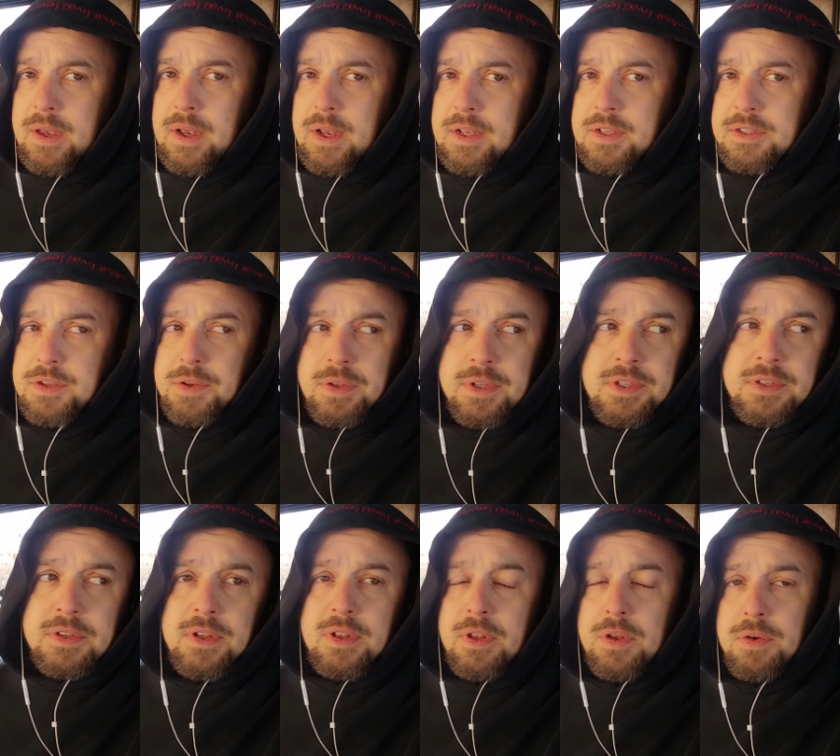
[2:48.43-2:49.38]
And so these
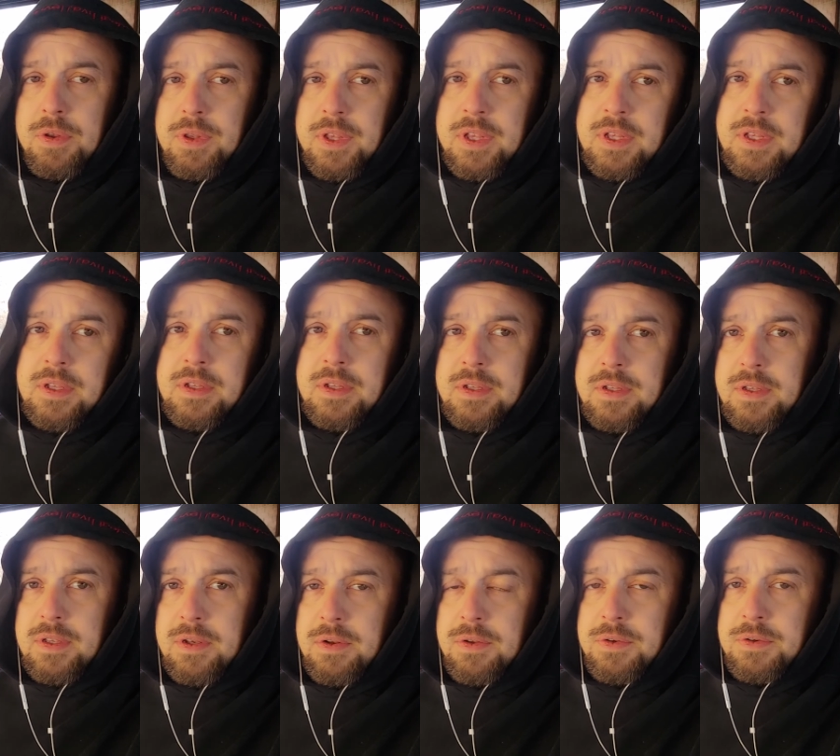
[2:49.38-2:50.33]
locally,
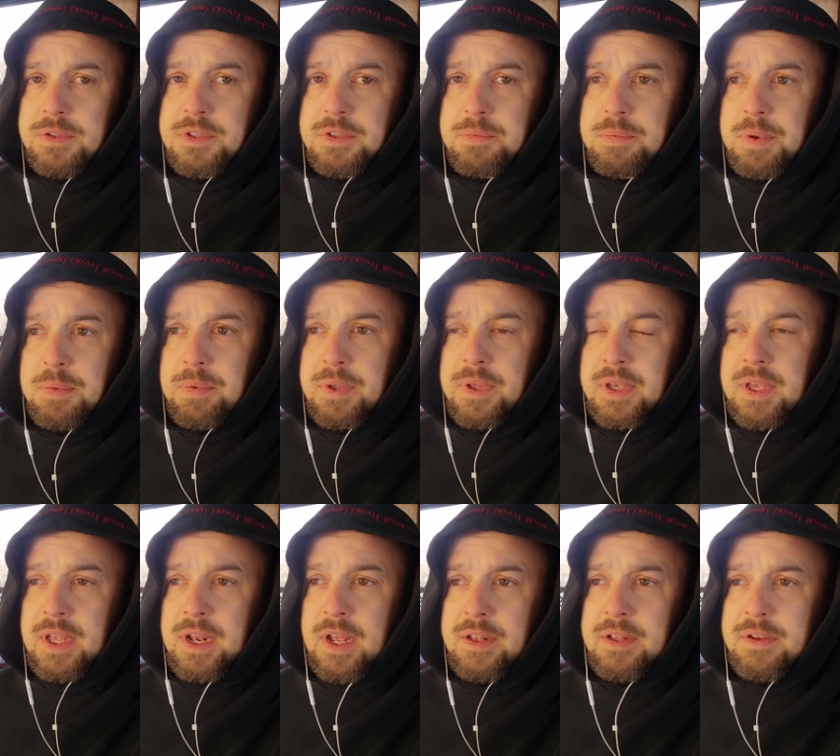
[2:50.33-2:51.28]
you know, there's these people that
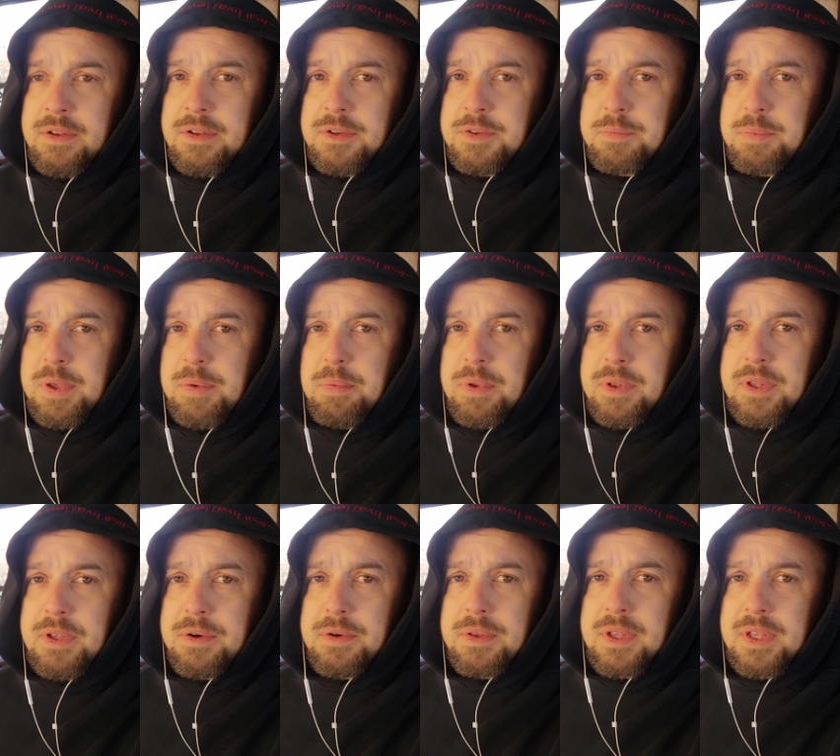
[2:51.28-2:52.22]
get on there. There's people
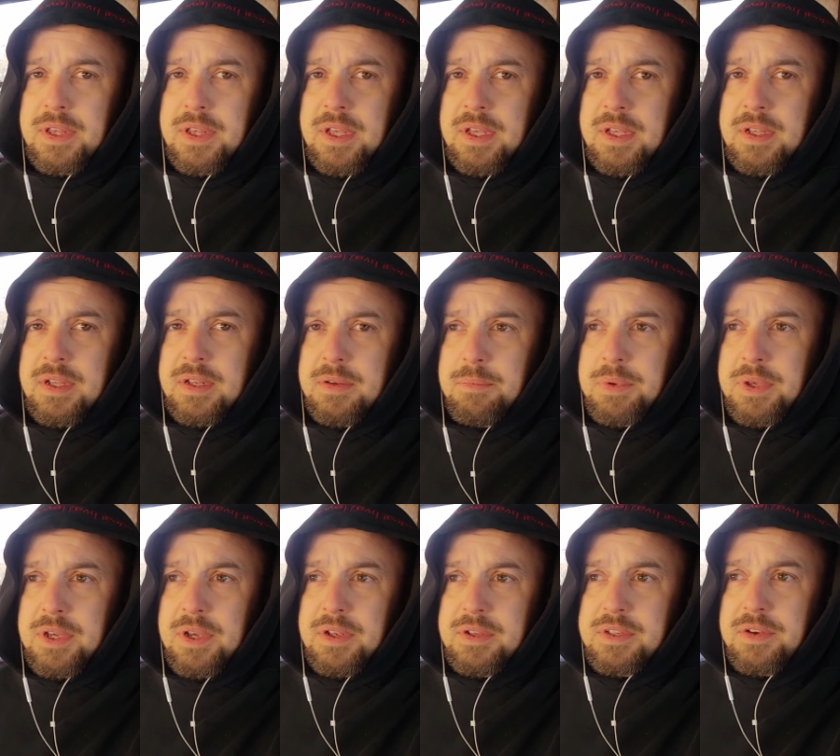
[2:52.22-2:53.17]
literally that
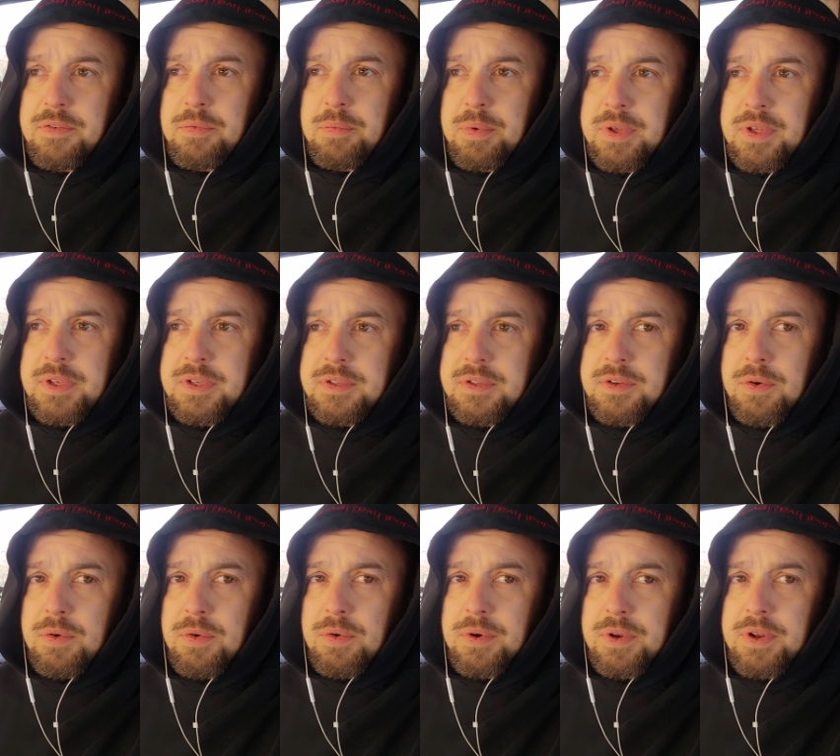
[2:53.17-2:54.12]
because everybody
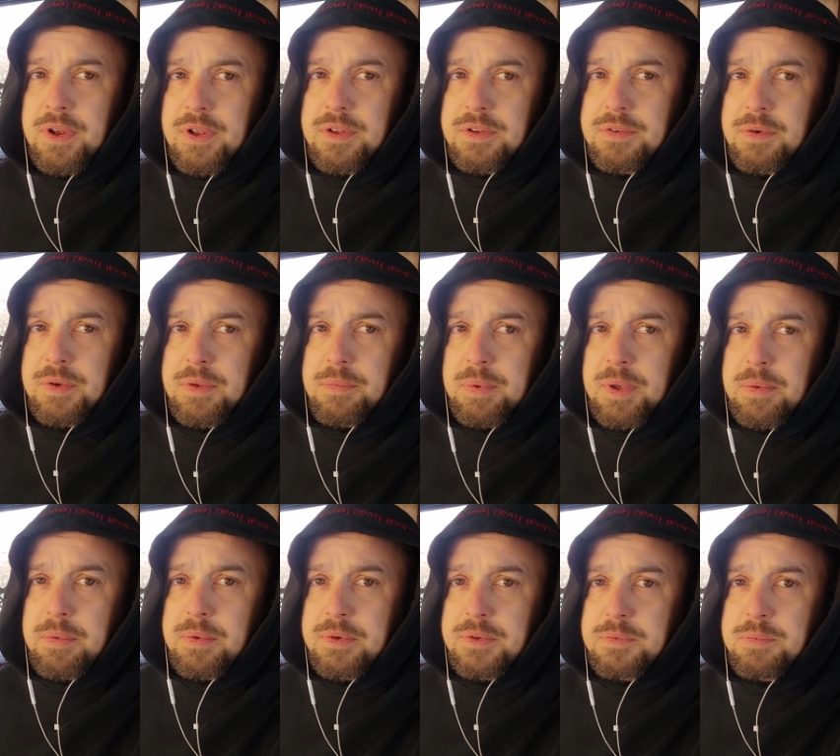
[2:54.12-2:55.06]
hoarded all the toilet paper,
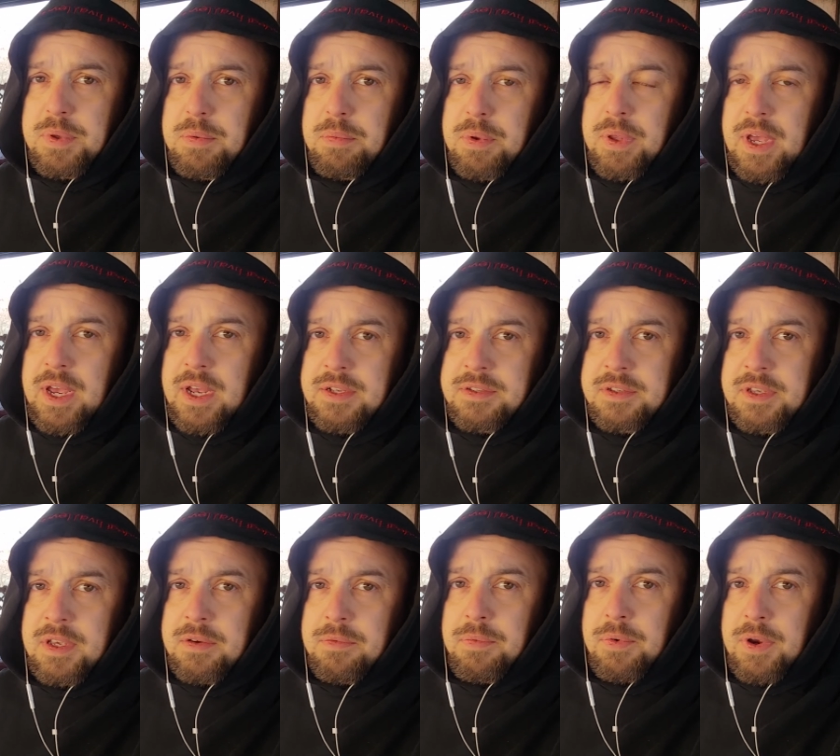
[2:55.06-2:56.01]
there's people
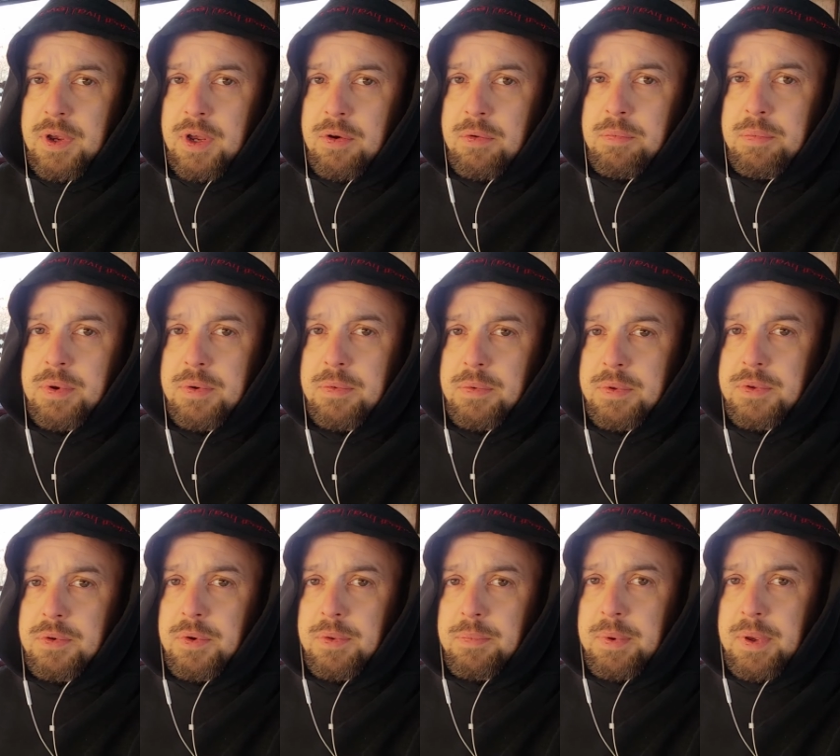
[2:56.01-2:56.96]
asking for help with
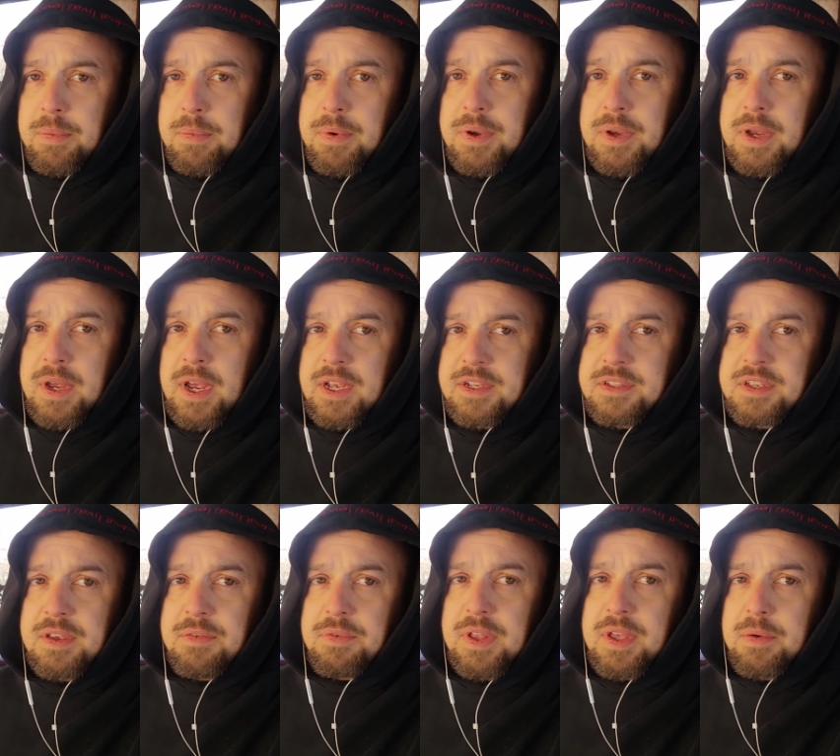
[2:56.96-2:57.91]
toilet paper,
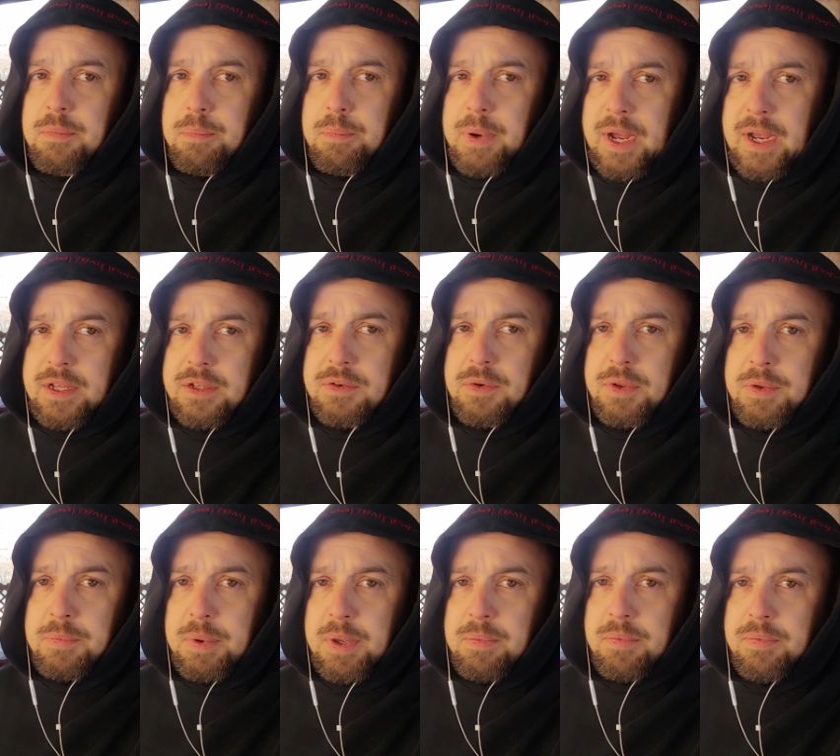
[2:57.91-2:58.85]
asking if they can buy toilet
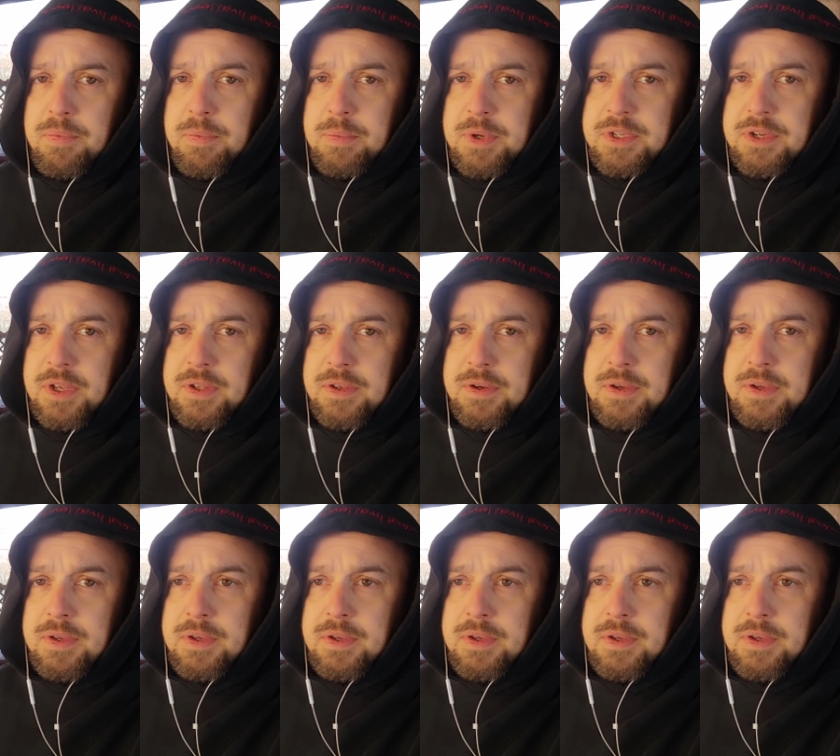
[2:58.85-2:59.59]
paper from each other.